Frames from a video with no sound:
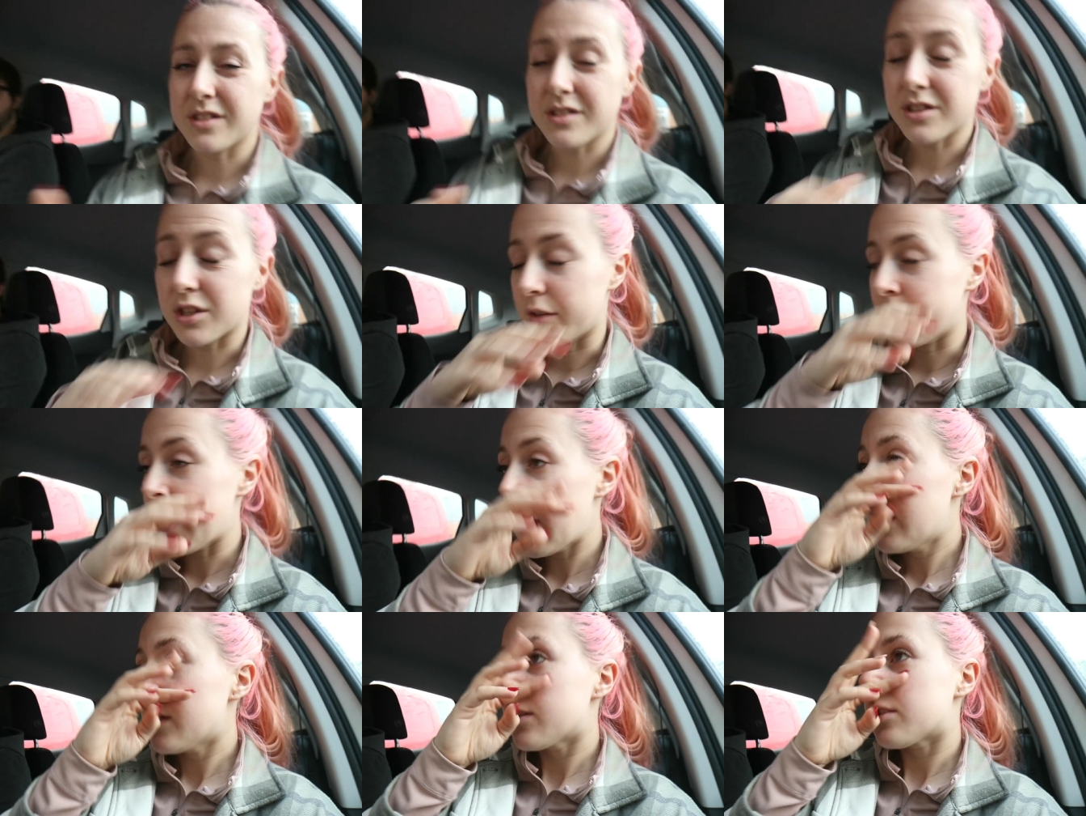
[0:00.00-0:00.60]
and stuff.
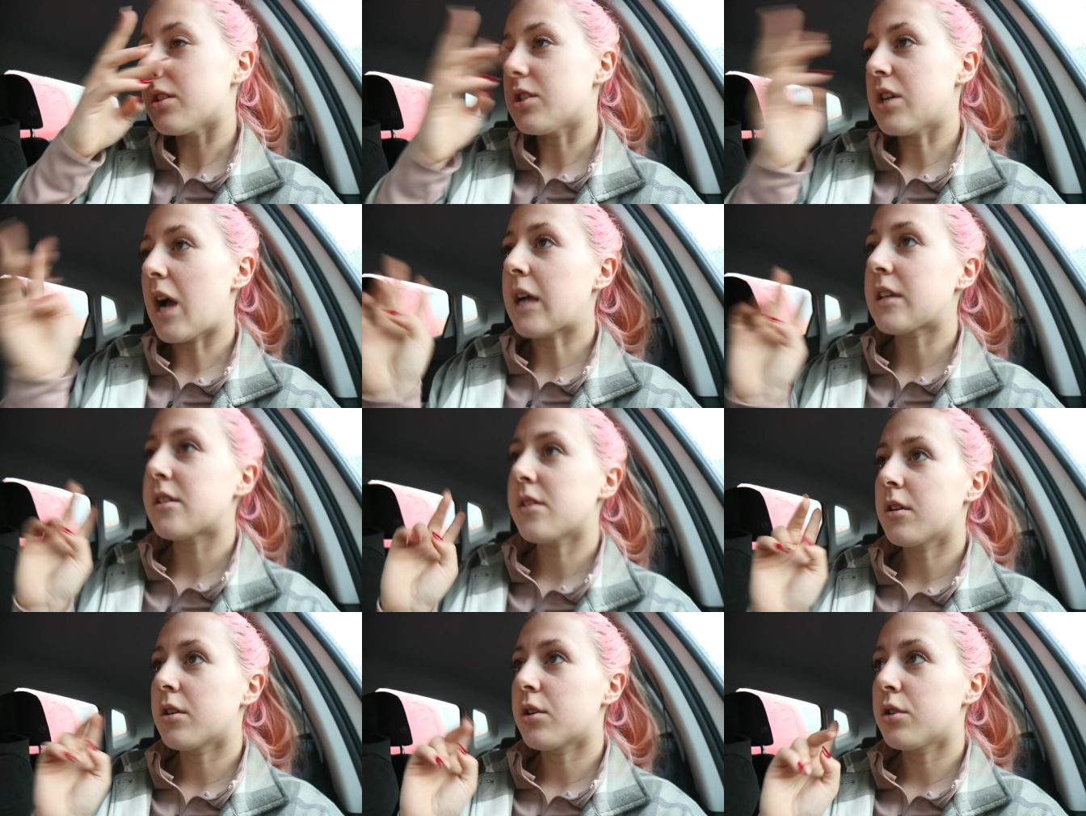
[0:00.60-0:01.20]
So
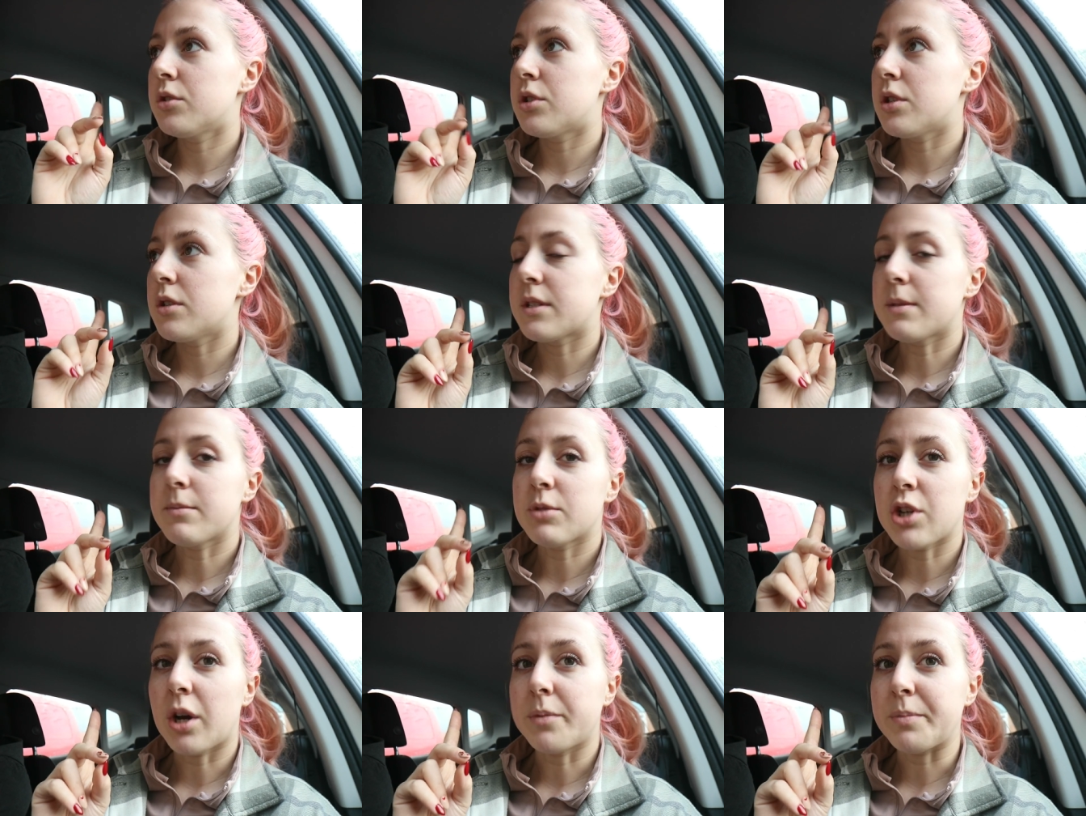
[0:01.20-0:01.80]
Jack's gonna go do
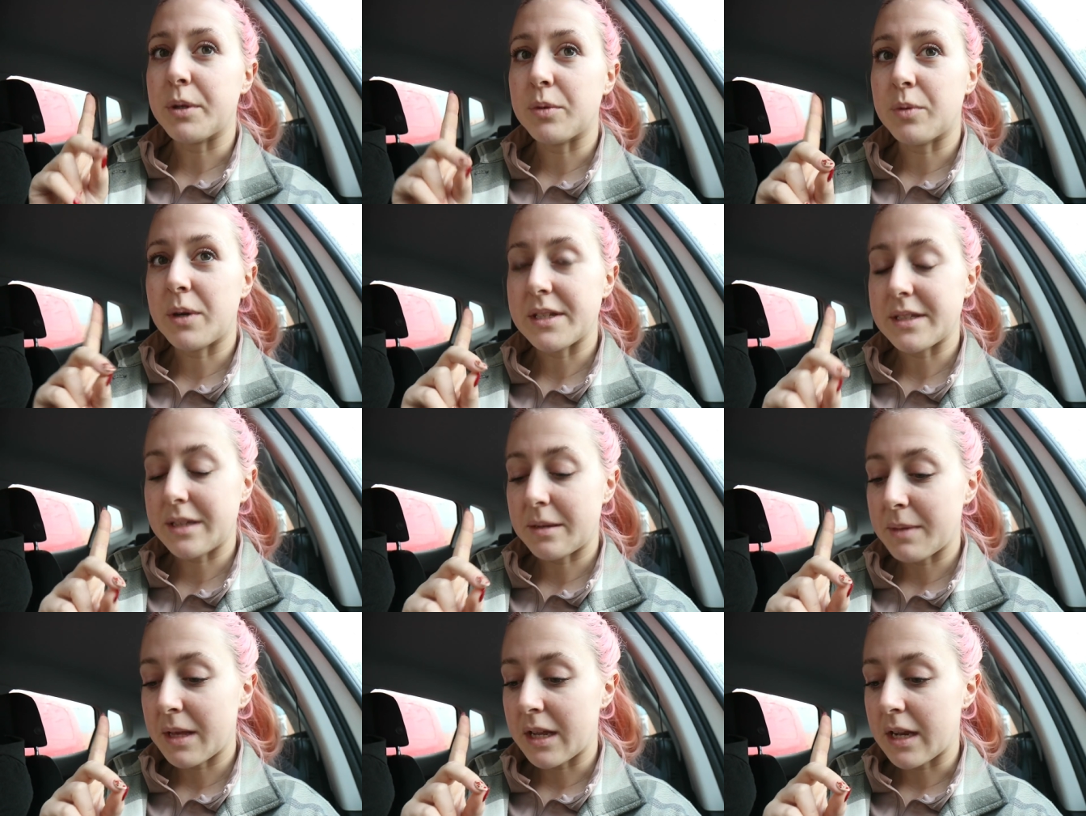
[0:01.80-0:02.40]
some shopping
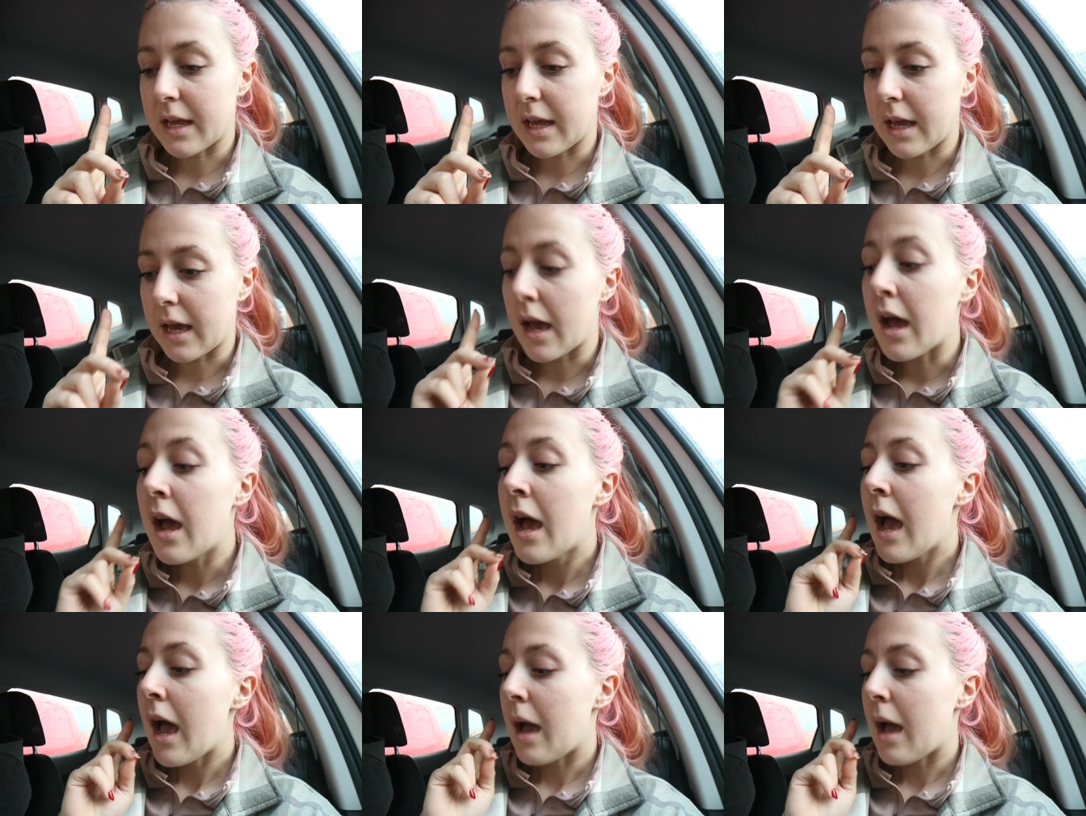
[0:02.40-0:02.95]
whilst I'm in here.